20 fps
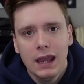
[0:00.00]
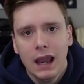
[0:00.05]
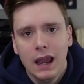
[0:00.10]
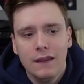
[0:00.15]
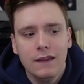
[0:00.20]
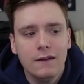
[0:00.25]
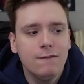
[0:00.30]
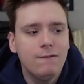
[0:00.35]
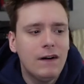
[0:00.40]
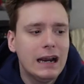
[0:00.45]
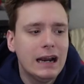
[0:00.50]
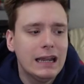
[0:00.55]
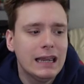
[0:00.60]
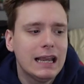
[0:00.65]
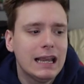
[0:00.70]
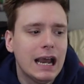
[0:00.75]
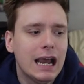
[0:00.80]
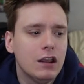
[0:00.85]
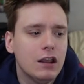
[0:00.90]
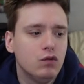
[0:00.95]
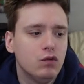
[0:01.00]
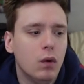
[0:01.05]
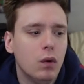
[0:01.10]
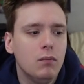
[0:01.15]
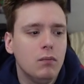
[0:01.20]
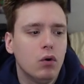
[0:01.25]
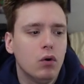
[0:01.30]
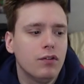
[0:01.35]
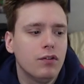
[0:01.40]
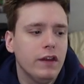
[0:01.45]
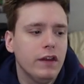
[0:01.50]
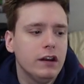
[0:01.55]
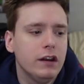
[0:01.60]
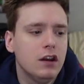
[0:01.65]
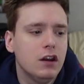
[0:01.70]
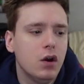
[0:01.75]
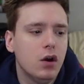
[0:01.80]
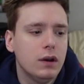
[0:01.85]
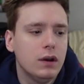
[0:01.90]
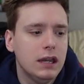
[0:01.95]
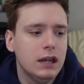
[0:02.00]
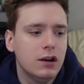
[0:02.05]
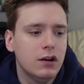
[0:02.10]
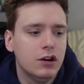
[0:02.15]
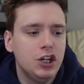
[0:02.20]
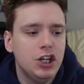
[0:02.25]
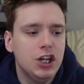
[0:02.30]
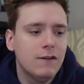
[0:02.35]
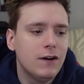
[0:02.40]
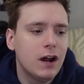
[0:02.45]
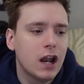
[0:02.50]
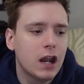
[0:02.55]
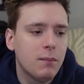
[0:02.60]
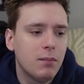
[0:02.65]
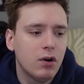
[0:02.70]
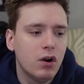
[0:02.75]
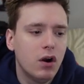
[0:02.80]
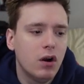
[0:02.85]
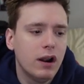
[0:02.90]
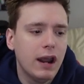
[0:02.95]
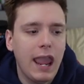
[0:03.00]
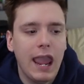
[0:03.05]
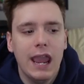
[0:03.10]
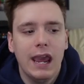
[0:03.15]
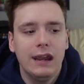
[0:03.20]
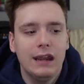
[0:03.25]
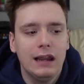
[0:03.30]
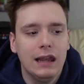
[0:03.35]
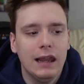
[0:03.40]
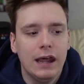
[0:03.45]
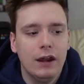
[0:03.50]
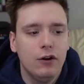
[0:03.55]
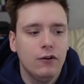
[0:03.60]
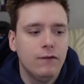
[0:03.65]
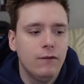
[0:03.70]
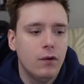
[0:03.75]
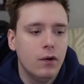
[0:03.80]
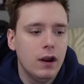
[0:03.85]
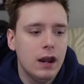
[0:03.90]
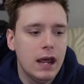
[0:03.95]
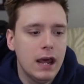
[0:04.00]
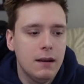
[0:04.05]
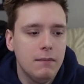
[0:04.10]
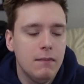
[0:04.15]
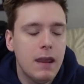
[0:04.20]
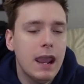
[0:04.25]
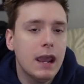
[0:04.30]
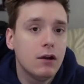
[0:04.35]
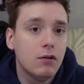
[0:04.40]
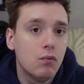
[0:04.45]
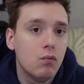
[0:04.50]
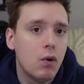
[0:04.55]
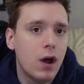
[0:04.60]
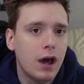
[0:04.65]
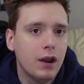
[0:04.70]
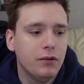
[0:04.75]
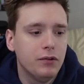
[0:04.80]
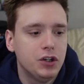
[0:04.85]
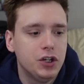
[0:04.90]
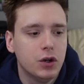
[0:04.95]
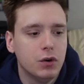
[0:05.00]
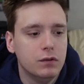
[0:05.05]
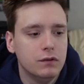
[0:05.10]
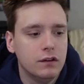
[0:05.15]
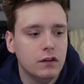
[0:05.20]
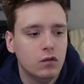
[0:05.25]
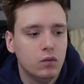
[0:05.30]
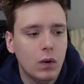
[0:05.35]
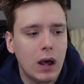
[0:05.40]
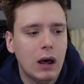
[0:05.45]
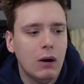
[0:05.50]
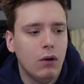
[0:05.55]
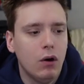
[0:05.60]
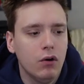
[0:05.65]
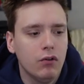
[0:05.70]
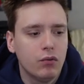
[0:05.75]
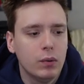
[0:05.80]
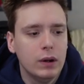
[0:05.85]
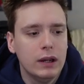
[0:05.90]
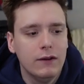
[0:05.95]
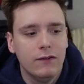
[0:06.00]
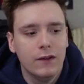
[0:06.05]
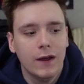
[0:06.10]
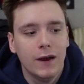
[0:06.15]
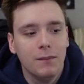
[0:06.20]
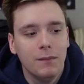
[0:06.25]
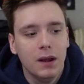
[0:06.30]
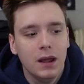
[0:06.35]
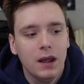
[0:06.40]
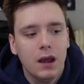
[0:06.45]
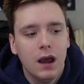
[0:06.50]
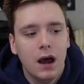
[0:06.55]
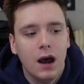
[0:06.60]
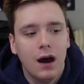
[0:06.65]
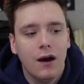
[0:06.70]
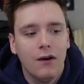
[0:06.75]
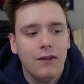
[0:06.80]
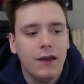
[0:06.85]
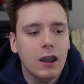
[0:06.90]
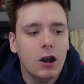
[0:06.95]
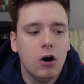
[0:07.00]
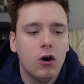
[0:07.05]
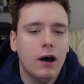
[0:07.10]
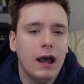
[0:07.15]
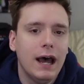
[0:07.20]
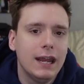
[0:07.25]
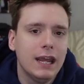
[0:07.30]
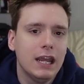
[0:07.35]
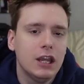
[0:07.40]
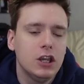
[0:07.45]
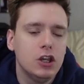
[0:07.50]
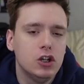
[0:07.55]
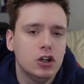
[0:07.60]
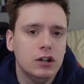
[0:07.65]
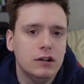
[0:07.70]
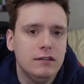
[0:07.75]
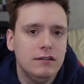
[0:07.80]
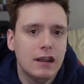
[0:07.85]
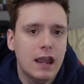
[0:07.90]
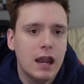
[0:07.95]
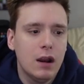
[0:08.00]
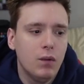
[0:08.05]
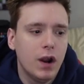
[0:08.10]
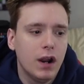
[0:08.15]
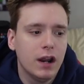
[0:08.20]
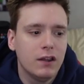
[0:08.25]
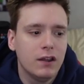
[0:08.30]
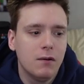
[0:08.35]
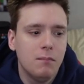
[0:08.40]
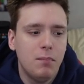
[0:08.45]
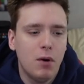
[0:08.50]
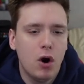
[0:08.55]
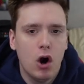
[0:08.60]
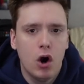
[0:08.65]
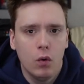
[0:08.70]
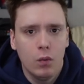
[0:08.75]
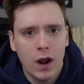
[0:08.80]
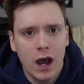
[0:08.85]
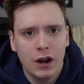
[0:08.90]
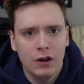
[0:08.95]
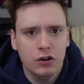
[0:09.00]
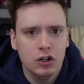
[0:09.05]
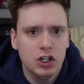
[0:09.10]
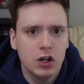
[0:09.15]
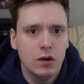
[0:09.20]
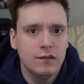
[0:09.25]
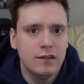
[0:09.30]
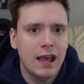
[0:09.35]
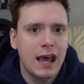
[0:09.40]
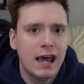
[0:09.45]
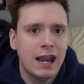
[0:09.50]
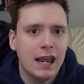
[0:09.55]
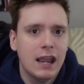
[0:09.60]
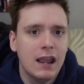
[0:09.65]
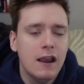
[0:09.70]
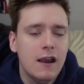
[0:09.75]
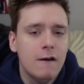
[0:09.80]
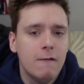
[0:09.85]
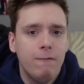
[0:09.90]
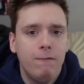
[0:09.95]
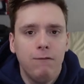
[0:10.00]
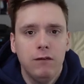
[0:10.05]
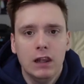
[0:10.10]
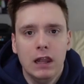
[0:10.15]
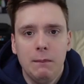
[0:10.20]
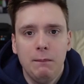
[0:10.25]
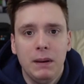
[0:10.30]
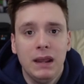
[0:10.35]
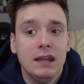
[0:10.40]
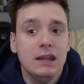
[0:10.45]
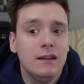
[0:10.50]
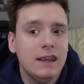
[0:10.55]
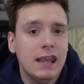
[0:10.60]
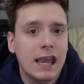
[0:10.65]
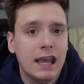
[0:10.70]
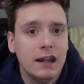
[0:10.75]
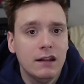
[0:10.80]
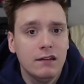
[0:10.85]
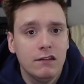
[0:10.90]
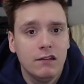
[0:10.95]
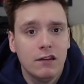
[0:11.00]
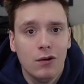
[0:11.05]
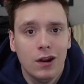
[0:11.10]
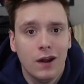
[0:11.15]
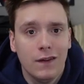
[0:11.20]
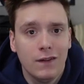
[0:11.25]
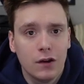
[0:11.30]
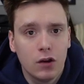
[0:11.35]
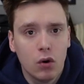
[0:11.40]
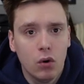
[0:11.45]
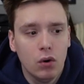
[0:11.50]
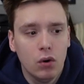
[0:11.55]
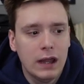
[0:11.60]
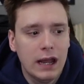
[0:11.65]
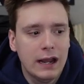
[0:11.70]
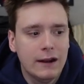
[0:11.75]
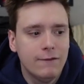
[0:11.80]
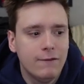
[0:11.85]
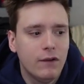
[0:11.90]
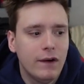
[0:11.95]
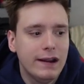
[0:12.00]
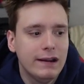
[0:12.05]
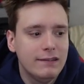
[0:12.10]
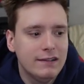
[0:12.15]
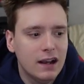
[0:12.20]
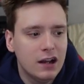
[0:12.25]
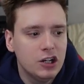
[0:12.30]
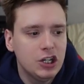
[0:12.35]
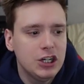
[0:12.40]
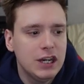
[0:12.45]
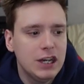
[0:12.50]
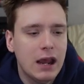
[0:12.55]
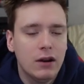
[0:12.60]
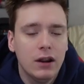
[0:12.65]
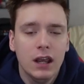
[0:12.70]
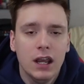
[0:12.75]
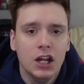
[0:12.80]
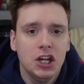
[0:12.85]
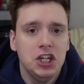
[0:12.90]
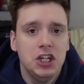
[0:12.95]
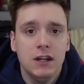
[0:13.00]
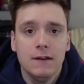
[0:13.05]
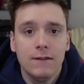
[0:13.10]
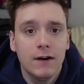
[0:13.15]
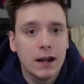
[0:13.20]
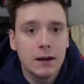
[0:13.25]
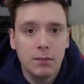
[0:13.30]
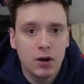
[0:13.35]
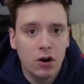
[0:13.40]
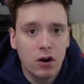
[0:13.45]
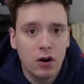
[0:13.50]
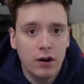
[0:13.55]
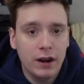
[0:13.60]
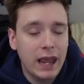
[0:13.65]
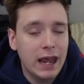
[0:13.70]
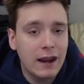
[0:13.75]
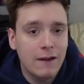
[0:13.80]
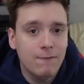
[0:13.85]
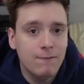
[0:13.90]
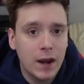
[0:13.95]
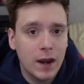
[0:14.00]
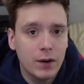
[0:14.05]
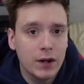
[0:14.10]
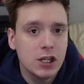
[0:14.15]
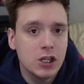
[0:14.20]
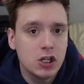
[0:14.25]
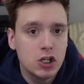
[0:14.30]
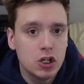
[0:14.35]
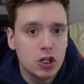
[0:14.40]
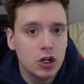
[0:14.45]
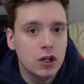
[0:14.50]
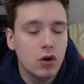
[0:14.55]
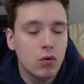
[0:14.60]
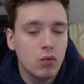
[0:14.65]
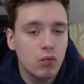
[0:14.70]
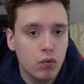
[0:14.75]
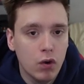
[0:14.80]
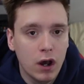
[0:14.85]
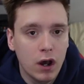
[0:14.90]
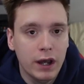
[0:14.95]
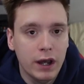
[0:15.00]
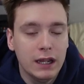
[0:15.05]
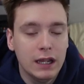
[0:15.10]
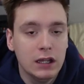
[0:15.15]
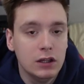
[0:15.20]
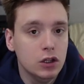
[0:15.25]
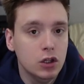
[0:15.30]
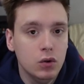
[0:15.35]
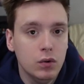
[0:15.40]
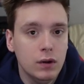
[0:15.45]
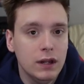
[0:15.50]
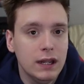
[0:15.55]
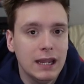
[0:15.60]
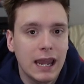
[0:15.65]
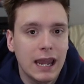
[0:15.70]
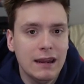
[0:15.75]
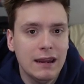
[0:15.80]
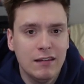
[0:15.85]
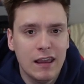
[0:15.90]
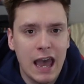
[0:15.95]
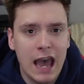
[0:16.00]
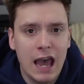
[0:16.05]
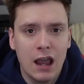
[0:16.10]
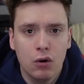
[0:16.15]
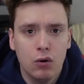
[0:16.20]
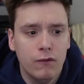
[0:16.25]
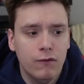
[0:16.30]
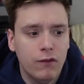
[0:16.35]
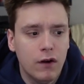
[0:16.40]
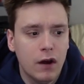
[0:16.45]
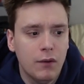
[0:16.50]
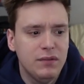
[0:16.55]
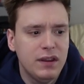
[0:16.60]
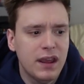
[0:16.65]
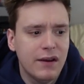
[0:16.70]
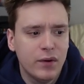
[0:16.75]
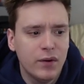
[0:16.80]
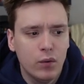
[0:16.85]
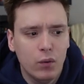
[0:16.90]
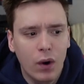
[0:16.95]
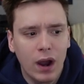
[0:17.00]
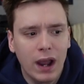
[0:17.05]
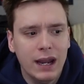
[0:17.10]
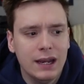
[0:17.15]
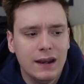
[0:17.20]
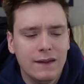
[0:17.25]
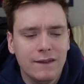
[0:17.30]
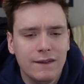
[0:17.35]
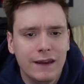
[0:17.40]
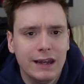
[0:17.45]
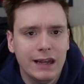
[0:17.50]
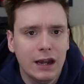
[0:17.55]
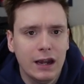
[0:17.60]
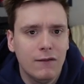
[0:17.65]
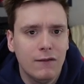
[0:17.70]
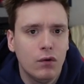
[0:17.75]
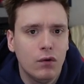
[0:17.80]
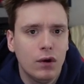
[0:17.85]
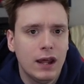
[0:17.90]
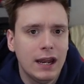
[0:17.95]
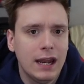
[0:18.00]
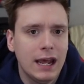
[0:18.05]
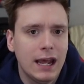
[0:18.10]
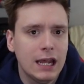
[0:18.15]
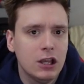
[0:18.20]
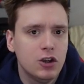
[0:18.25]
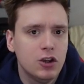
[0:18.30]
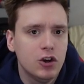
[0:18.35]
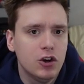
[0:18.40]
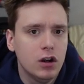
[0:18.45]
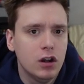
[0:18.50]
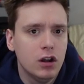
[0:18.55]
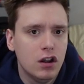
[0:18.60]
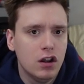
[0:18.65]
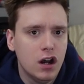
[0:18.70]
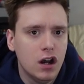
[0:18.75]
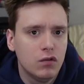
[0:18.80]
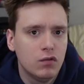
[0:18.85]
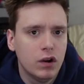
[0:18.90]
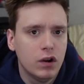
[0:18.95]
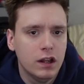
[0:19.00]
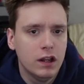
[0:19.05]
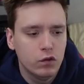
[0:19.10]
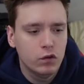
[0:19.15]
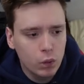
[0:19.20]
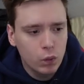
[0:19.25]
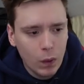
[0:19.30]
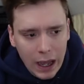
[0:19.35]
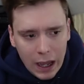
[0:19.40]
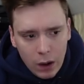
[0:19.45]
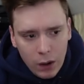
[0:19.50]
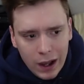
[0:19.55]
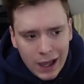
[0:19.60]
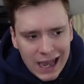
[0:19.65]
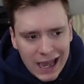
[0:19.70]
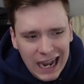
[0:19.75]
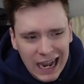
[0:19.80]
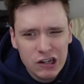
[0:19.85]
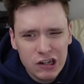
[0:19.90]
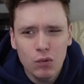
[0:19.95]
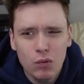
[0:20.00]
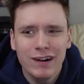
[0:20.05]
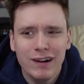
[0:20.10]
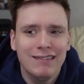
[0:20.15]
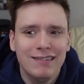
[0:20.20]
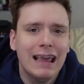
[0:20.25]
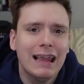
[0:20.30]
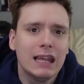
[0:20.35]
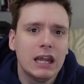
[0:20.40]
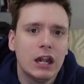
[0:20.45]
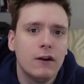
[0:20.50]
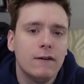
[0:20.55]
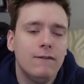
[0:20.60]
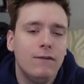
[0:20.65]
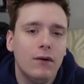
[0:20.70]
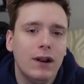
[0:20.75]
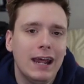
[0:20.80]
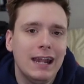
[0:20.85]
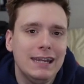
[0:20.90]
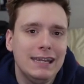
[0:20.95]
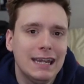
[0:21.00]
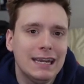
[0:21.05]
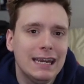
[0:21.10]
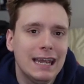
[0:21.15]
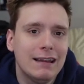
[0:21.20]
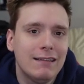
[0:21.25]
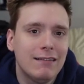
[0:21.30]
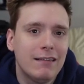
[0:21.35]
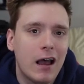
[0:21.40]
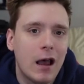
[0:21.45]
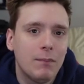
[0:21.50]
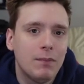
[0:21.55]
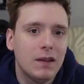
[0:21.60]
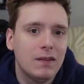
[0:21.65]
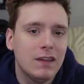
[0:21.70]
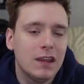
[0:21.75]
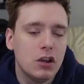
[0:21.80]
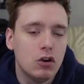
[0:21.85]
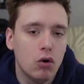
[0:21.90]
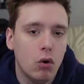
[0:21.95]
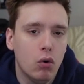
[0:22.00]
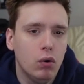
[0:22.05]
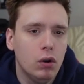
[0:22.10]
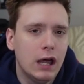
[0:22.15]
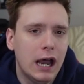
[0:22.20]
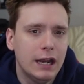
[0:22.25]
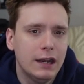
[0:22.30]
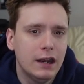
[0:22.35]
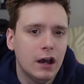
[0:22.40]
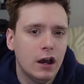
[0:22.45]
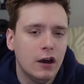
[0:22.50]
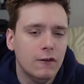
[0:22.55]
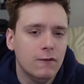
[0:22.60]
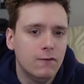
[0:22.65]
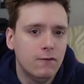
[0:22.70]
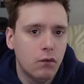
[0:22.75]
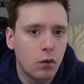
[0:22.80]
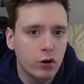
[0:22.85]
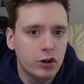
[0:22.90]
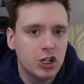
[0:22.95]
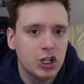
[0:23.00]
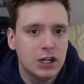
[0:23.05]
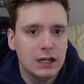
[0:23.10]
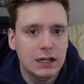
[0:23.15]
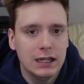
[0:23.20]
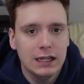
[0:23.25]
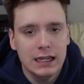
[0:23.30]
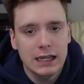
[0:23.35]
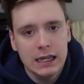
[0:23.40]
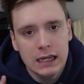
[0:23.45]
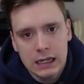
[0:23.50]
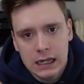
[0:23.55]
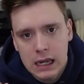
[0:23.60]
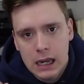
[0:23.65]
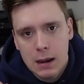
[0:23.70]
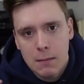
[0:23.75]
And then finally, guys, one more thing to note here. Giovani Bernard and Leonard Fournette and Ronald Jones as well, all three of them, they all had a good day running the ball. Ronald Jones had a flip into the end zone on the goal line for a touchdown. Giovani Bernard had a very good run eluding a tackle from Devin White. And then Leonard Fournette had a good long run as well. I do want to say Leonard Fournette did get stopped at the goal line, unfortunately.